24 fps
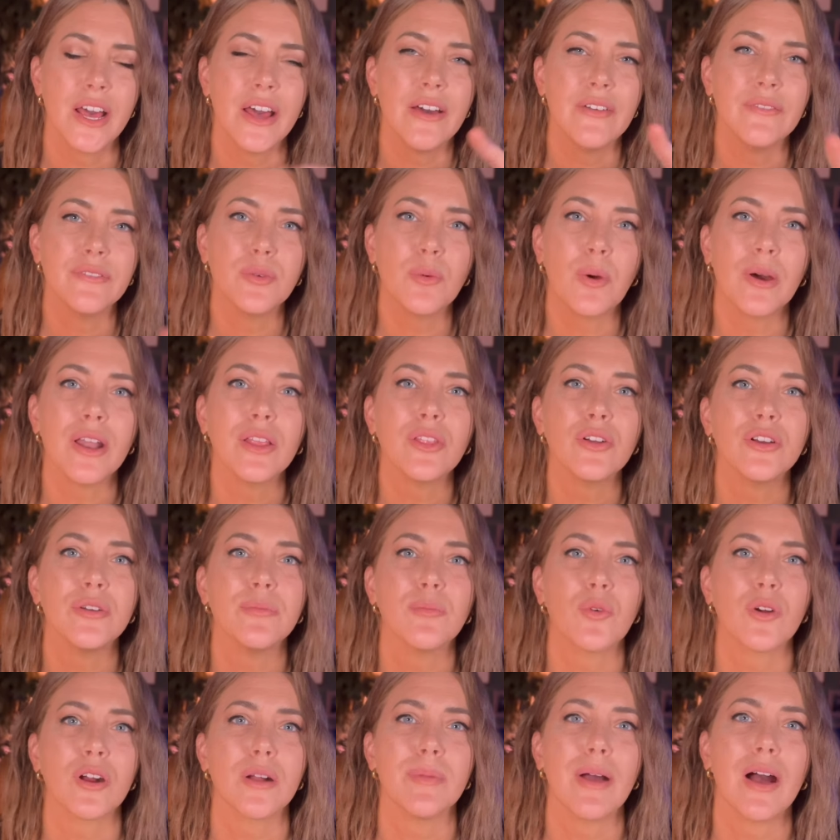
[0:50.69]
If you wanna learn
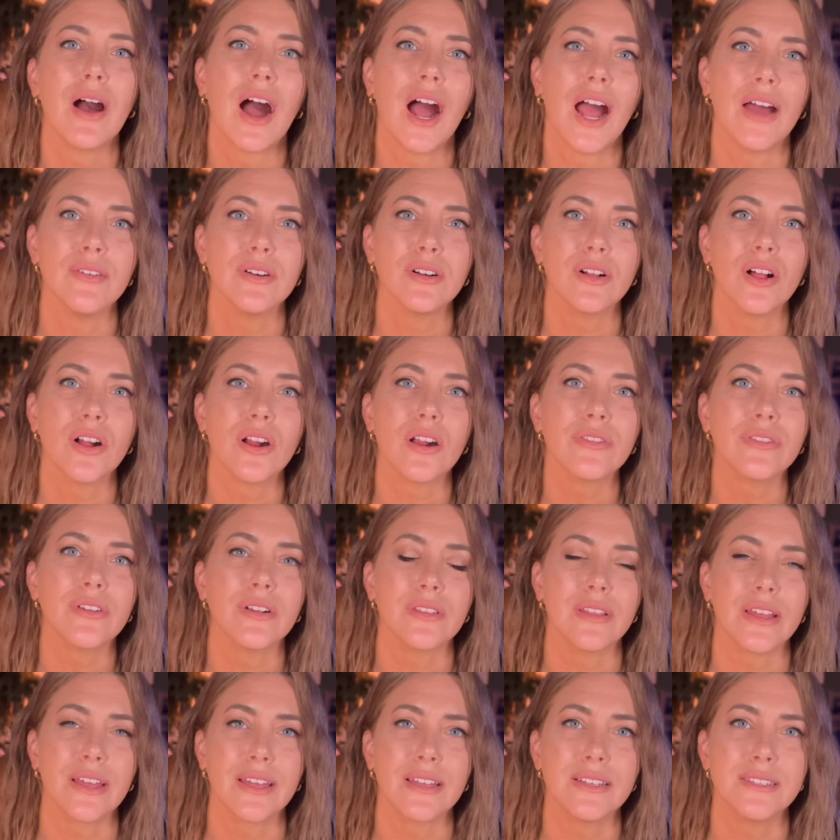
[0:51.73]
more about about Ivoclar, their
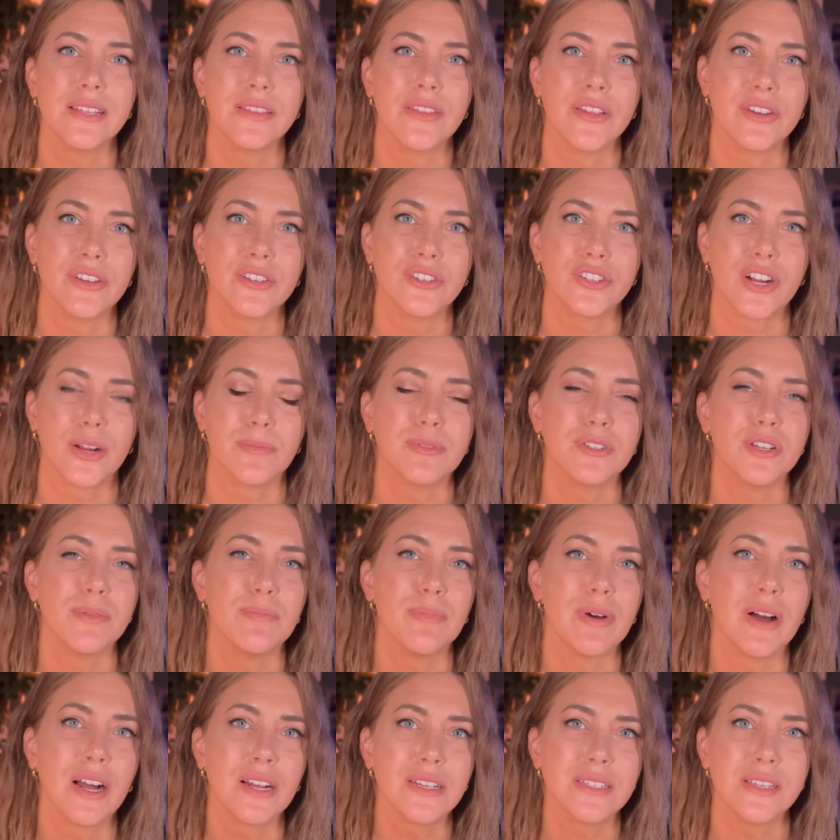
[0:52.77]
link is in the description
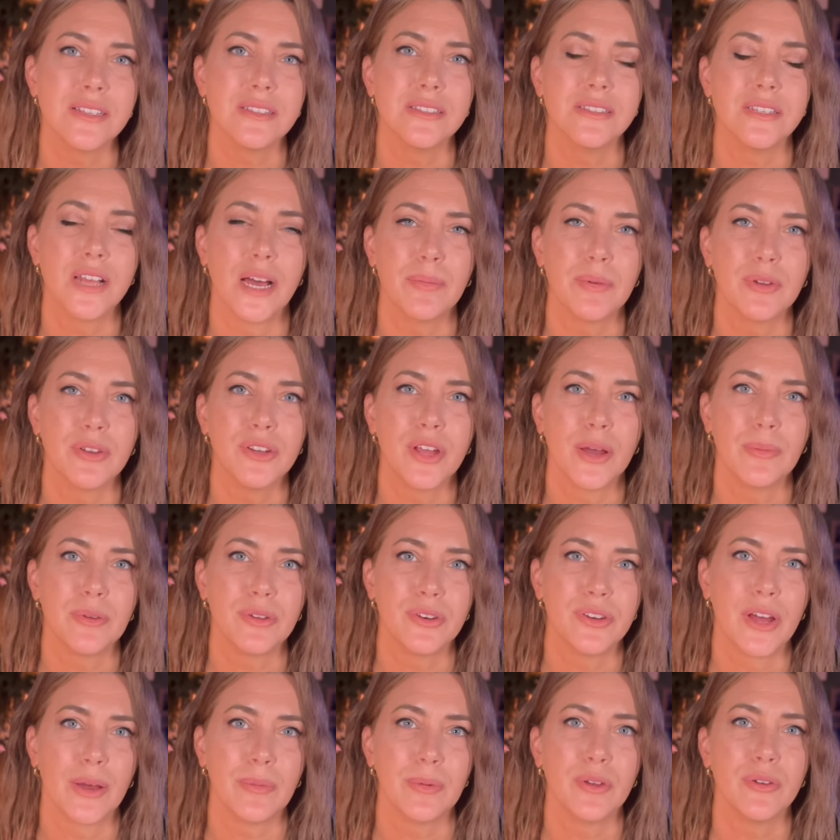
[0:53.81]
box. It's
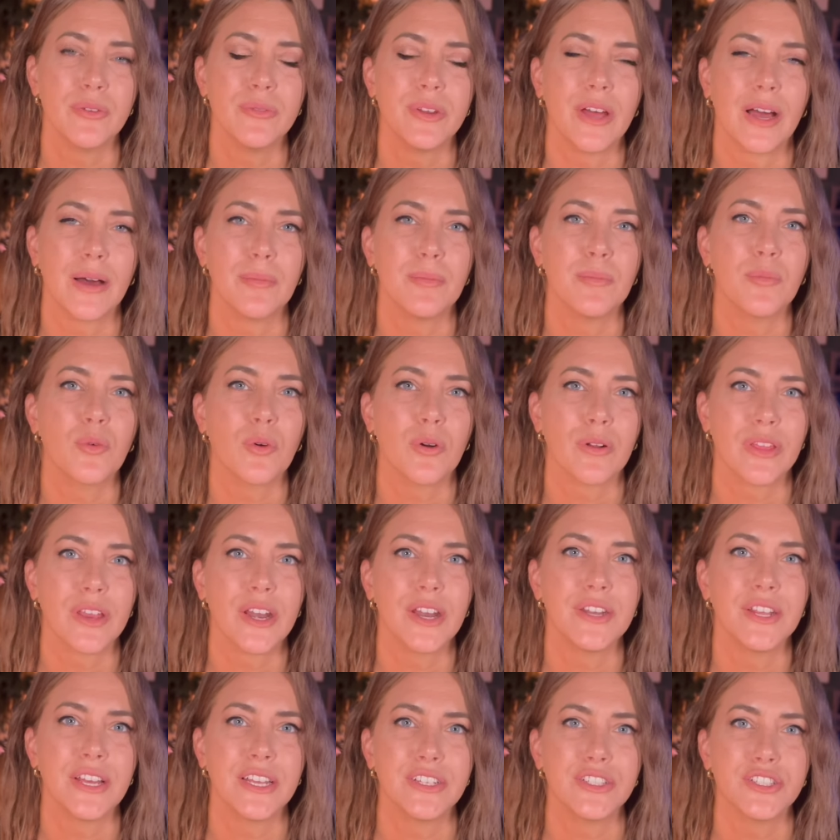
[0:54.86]

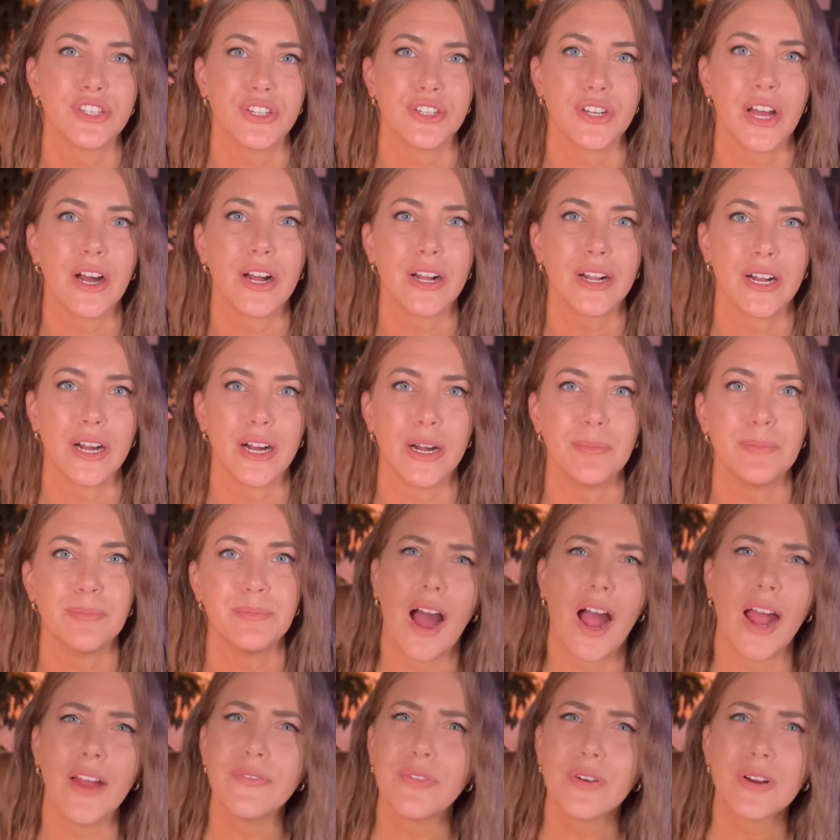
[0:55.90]
www.morethanadenture.com.
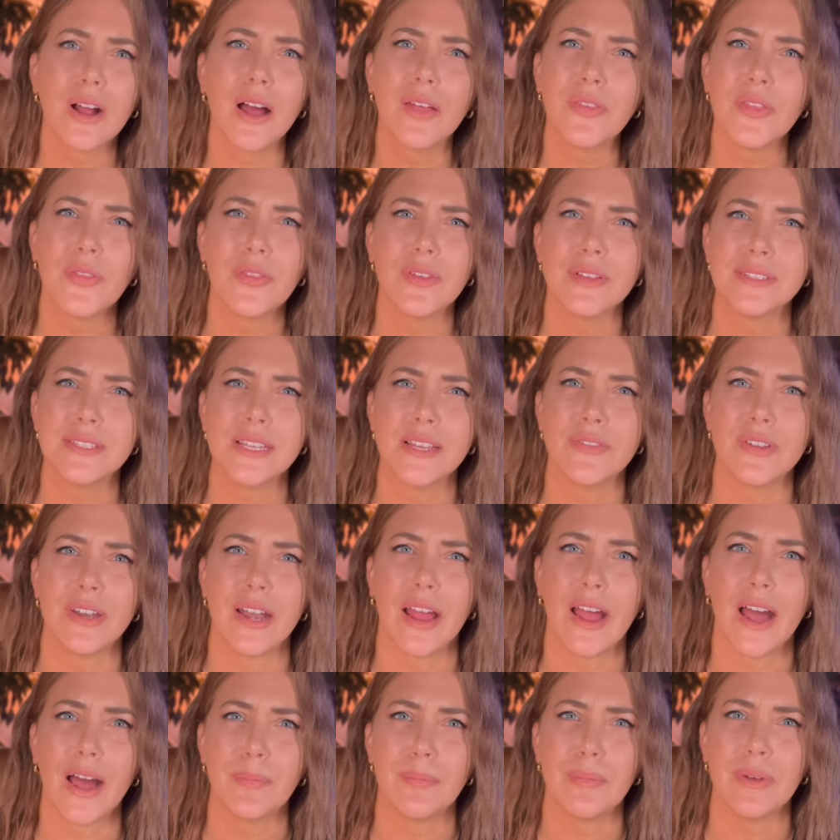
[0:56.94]
I forgot that this even
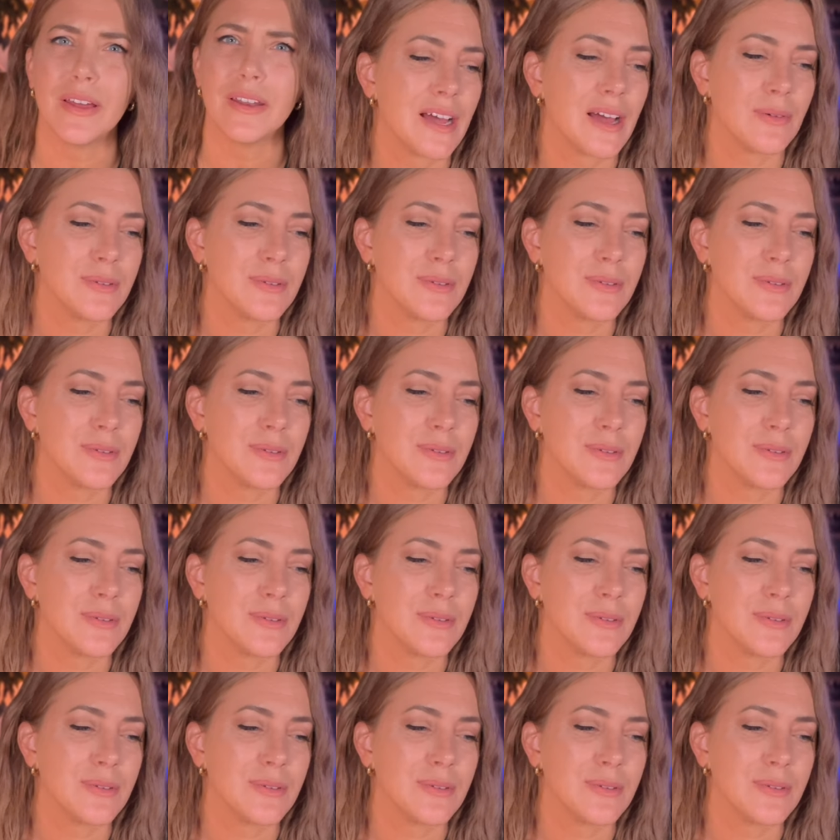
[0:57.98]
happened.